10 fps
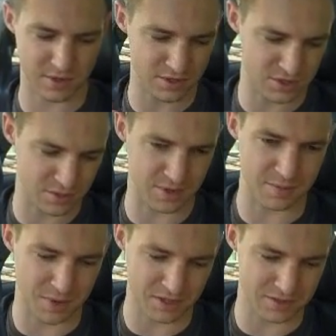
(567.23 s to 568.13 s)
There's so many
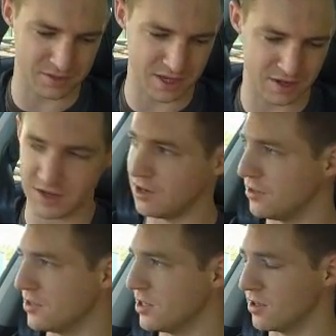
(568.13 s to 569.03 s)
buttons down here
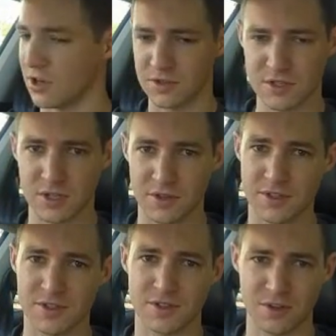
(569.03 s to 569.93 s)
on the center console.
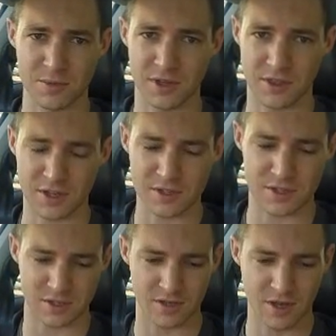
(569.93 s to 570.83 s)
There's so many things to,